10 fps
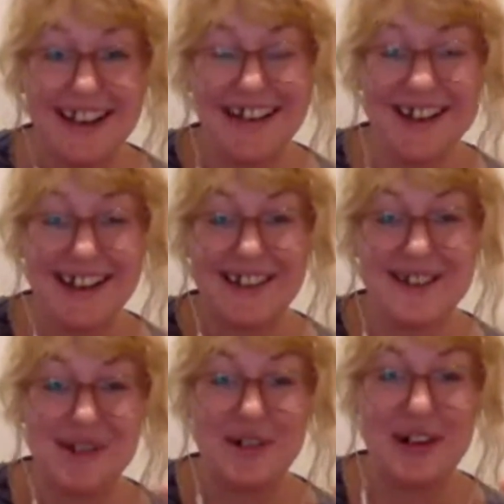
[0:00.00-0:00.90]
And
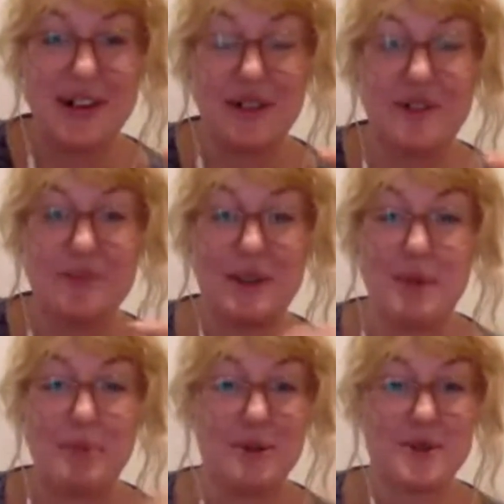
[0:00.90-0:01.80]
so I'd love to meet
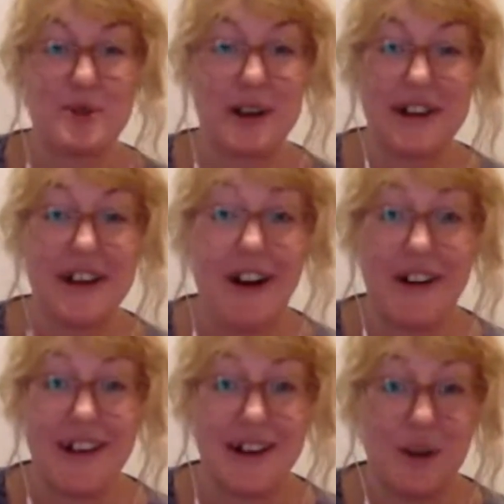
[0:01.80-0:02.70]
people just where they
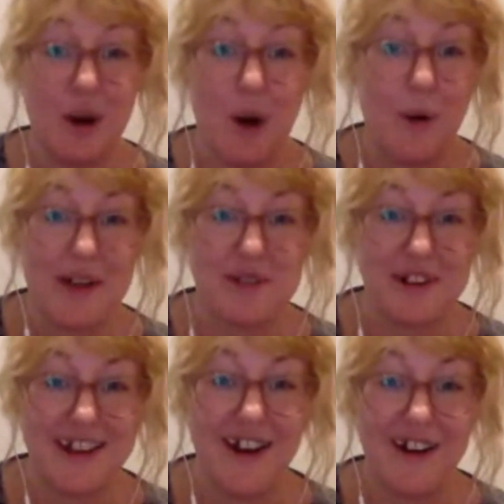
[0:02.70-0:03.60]
are and however
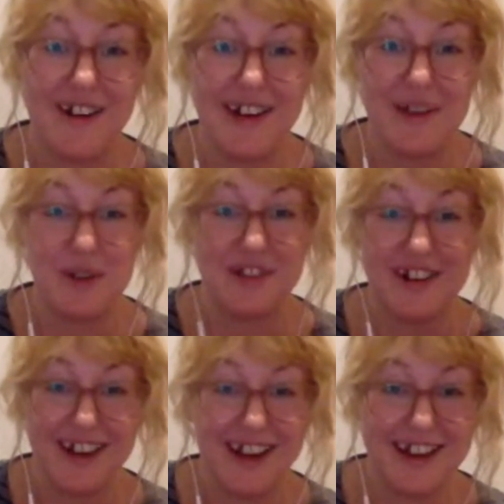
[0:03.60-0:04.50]
they are and what
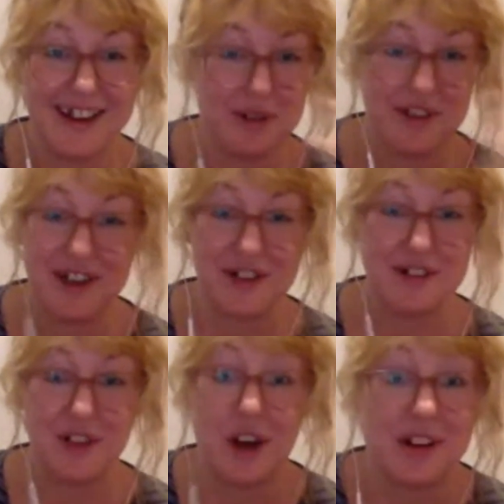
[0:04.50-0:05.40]
they're like and what they're
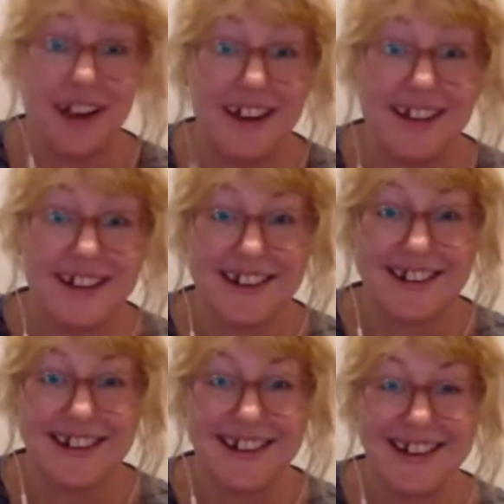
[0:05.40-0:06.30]
not like.
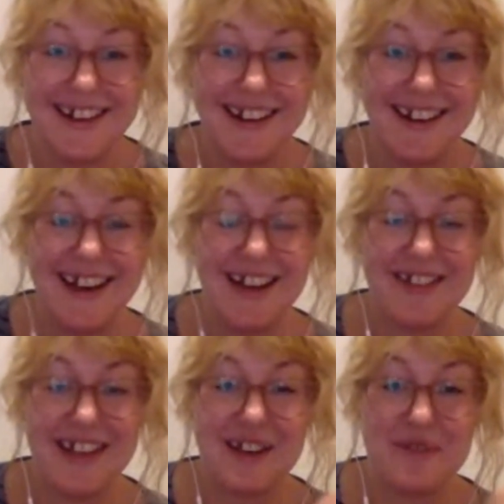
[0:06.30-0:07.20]
And I
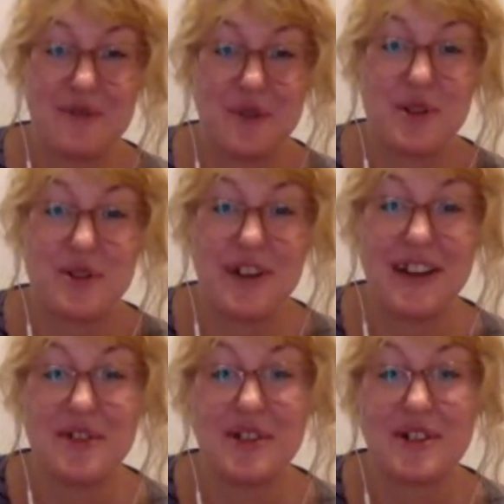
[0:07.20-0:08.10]
think for
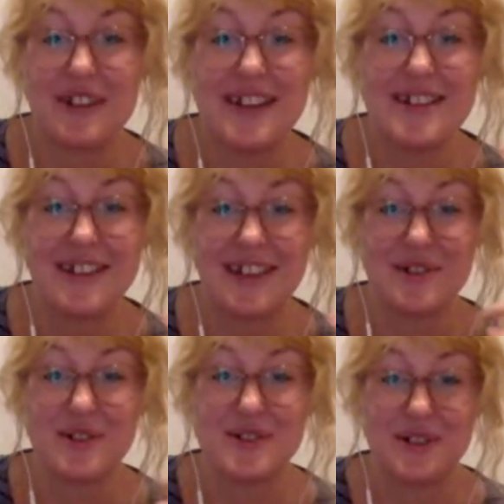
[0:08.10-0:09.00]
creating real connection, that's
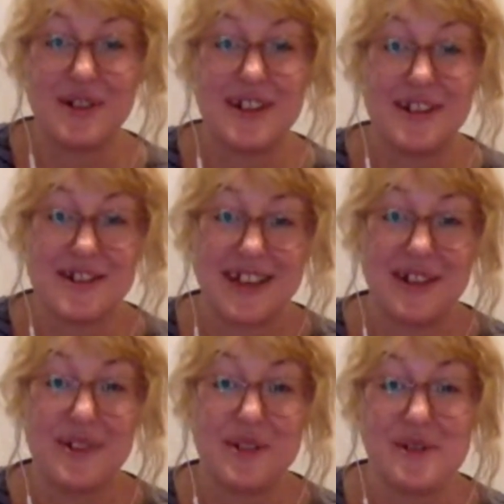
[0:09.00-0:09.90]
also a
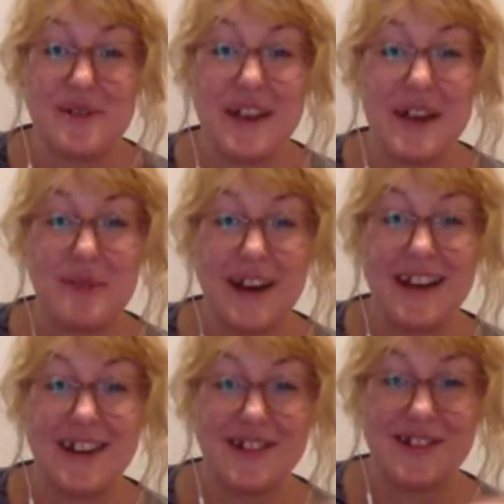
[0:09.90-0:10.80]
skill to develop,
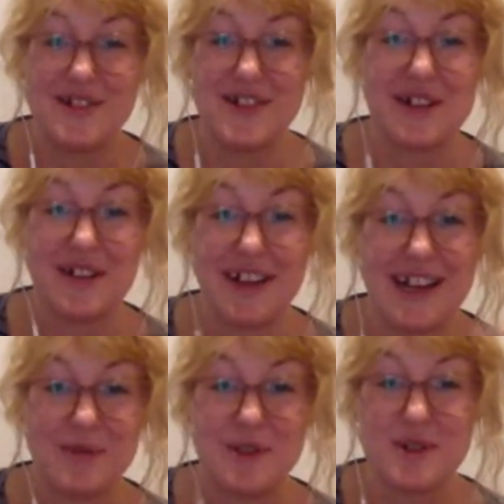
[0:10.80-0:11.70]
right? Not to
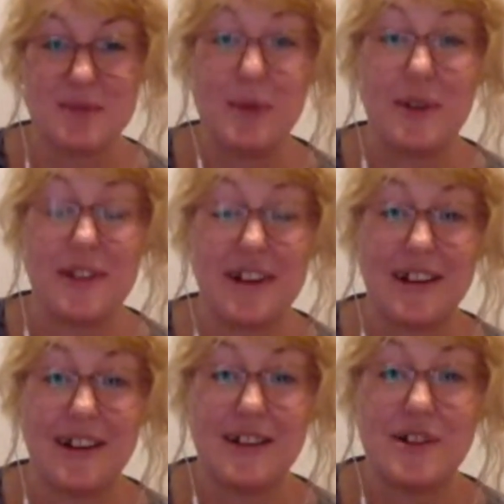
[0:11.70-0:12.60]
generalize, but just be with the
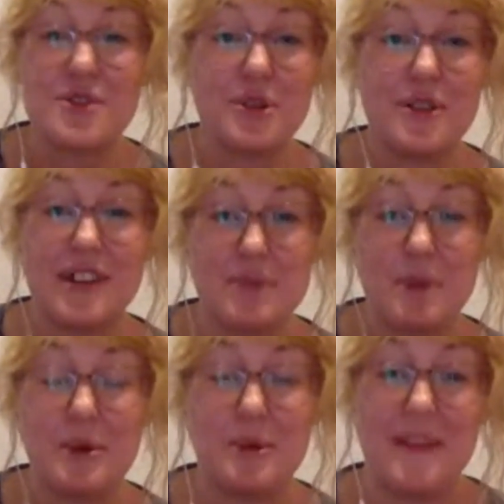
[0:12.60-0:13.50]
truth in the
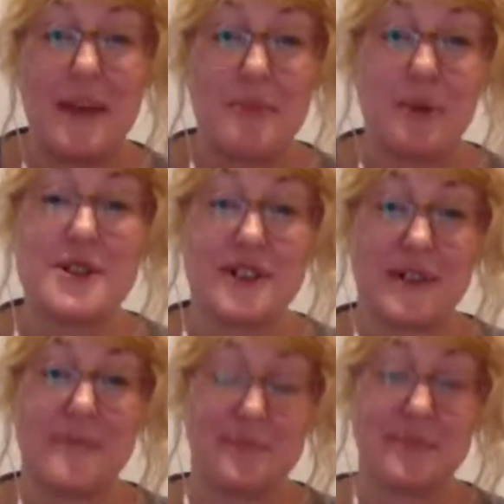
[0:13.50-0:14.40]
moment with that
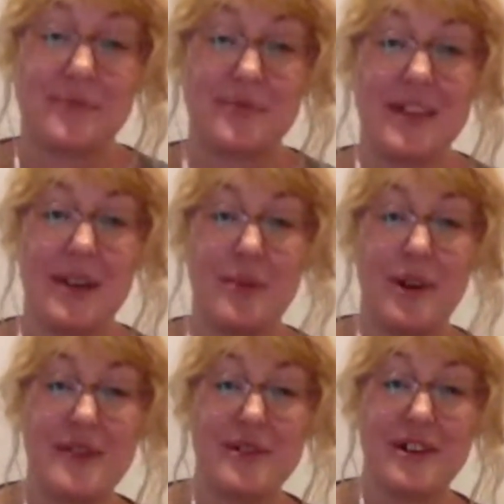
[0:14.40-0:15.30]
person,
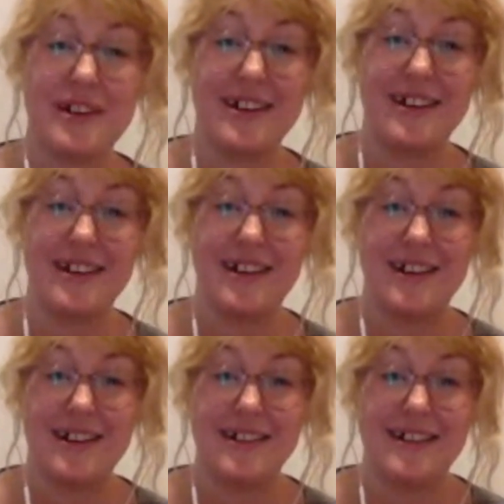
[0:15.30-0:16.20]
whatever
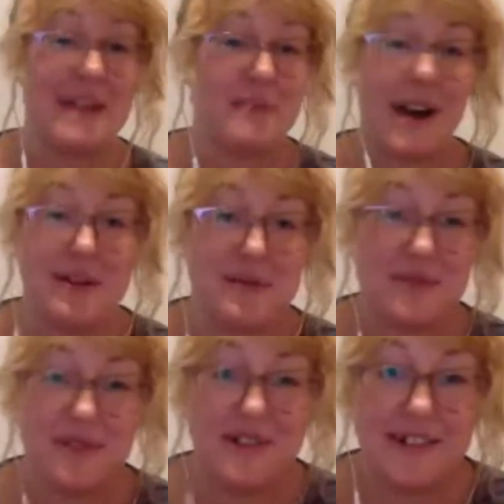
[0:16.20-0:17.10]
they might
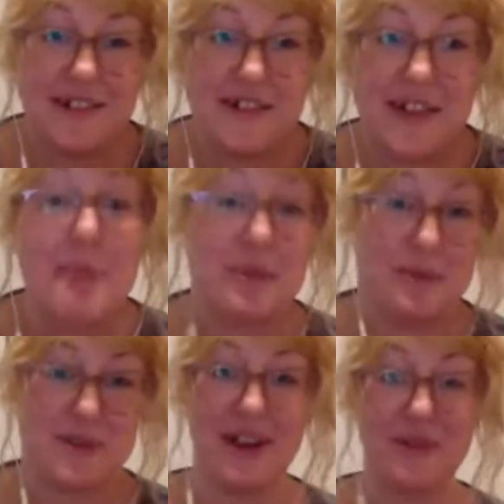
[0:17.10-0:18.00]
type
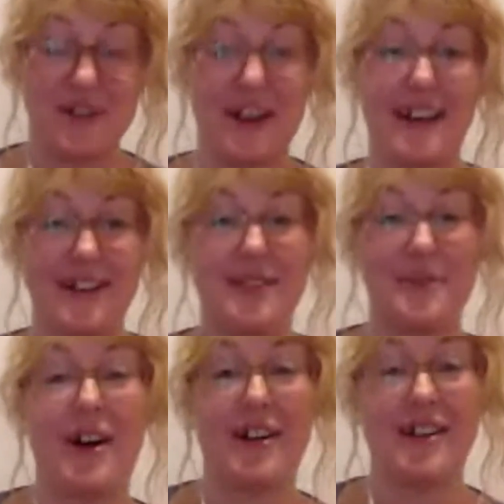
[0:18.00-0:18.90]
themselves like as
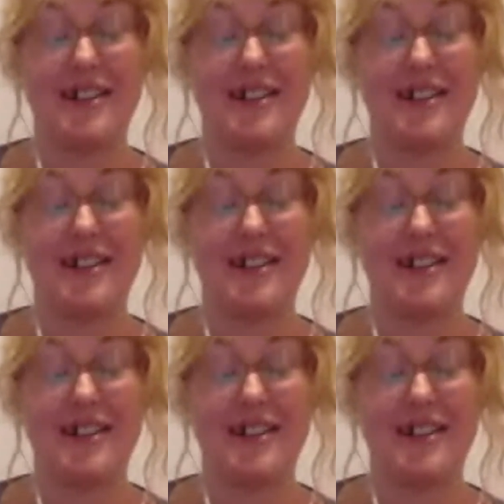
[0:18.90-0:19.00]
well.